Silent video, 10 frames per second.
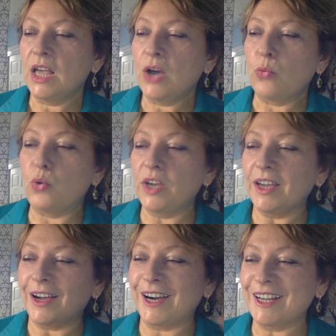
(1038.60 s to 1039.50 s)

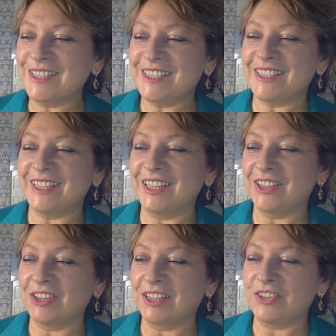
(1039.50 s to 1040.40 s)
We are
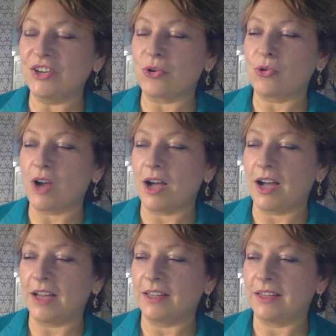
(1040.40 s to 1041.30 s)
steering the
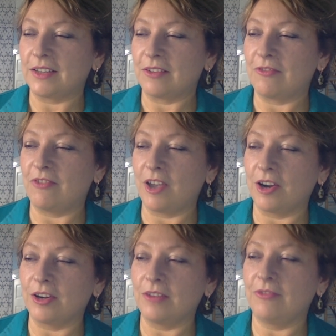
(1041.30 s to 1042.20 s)
rod
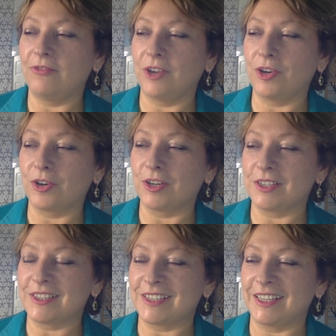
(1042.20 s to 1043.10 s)
very
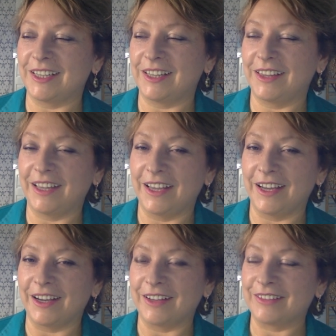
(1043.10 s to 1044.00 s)
vigorously in
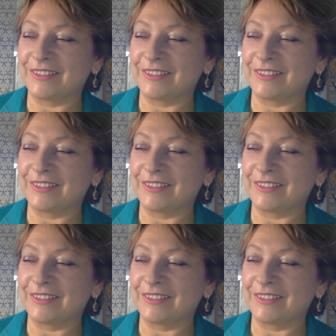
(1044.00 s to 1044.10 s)
there.